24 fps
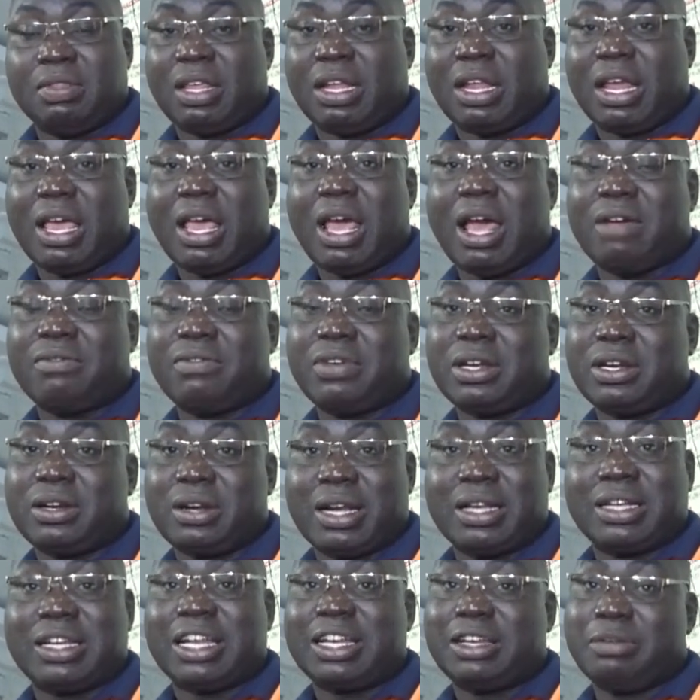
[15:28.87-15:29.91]
that I have a
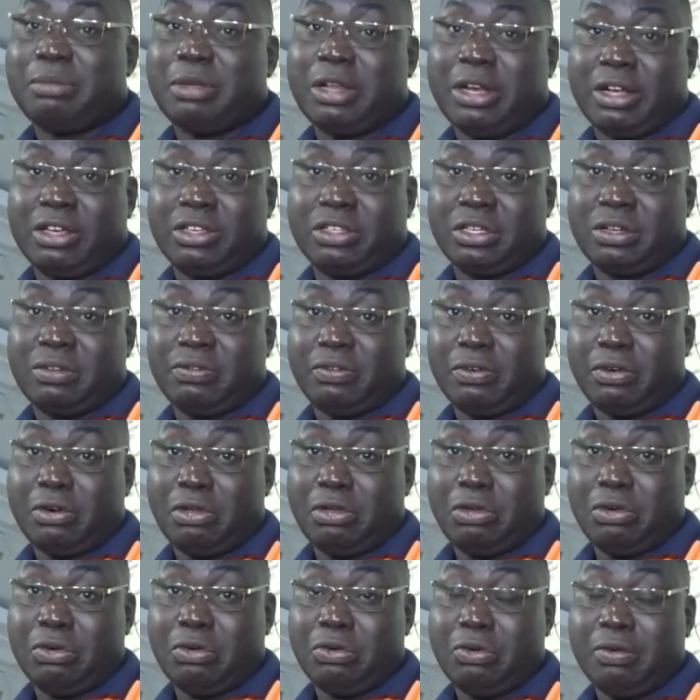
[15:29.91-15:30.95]
great admiration for
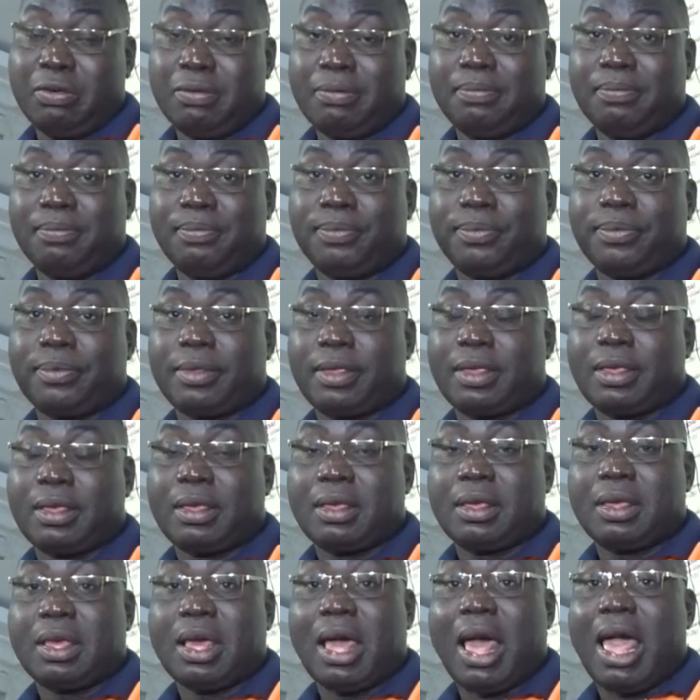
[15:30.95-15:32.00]
you.
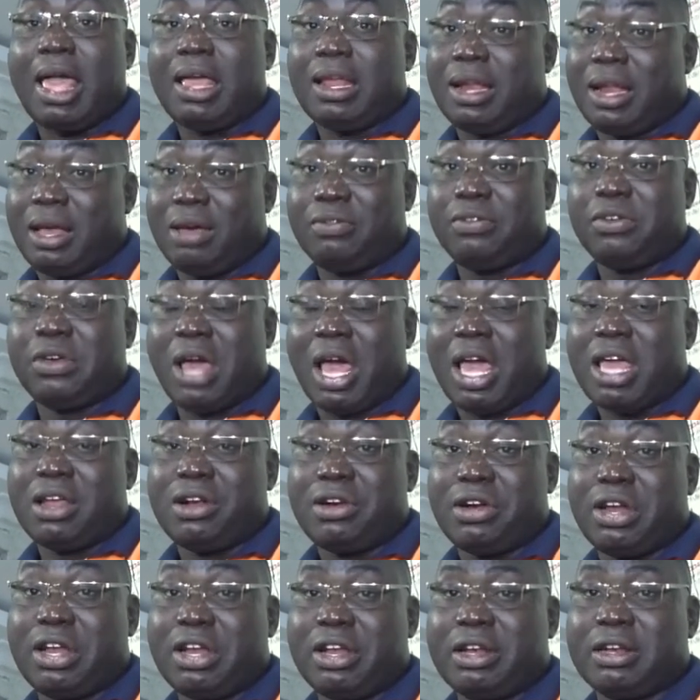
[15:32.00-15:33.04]
I love you,
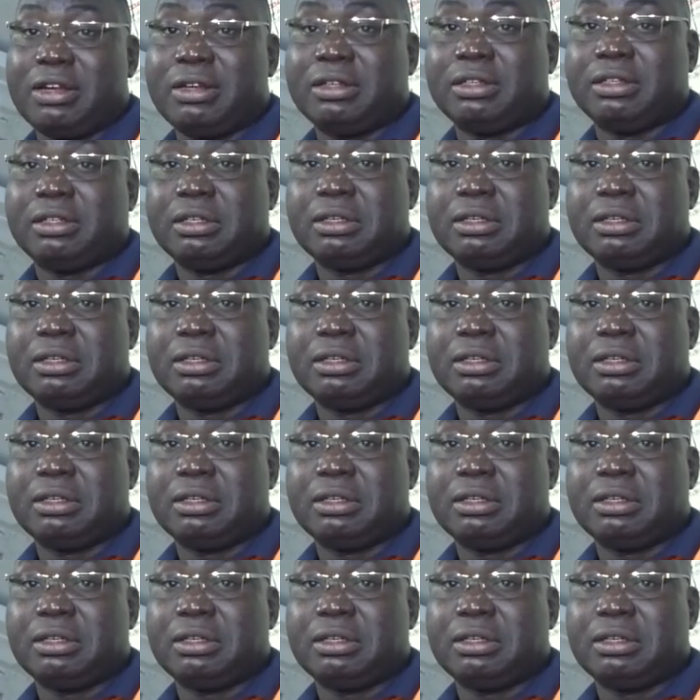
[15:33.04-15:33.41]
Irene.